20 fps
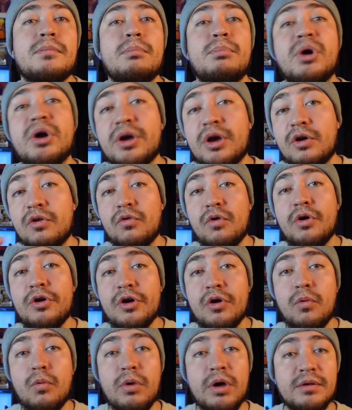but could grow
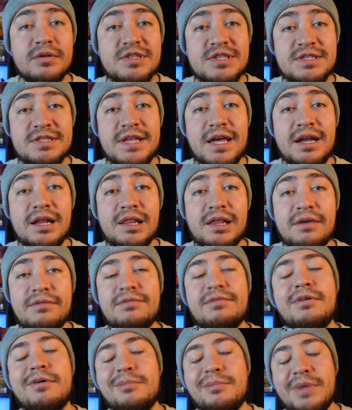your wealth steadily
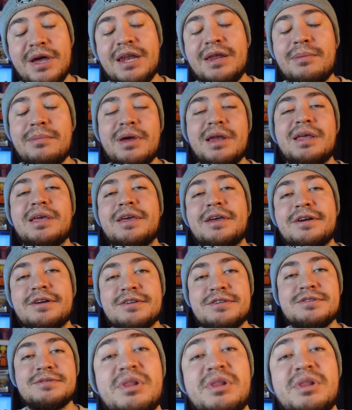for many years.